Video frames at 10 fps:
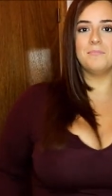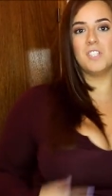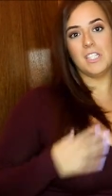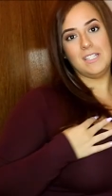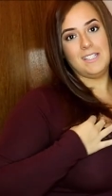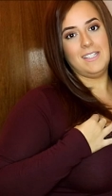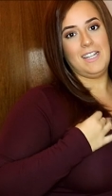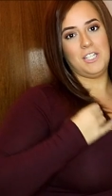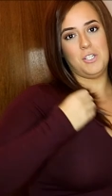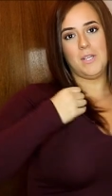just to
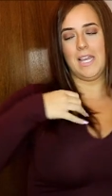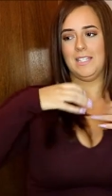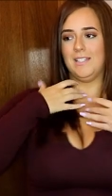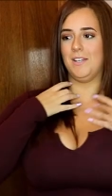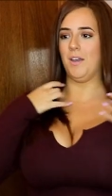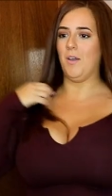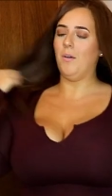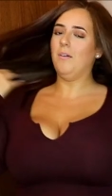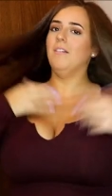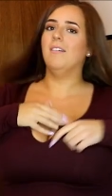let you guys
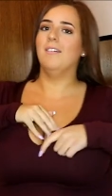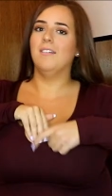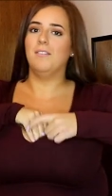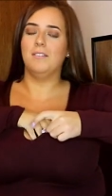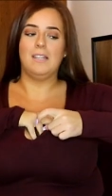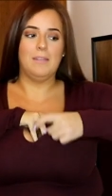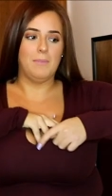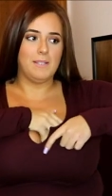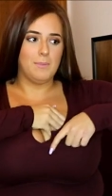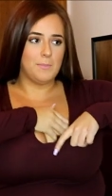know, hold on,
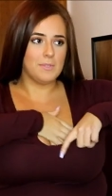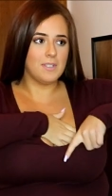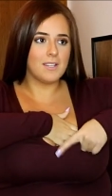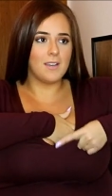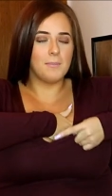my boobs are like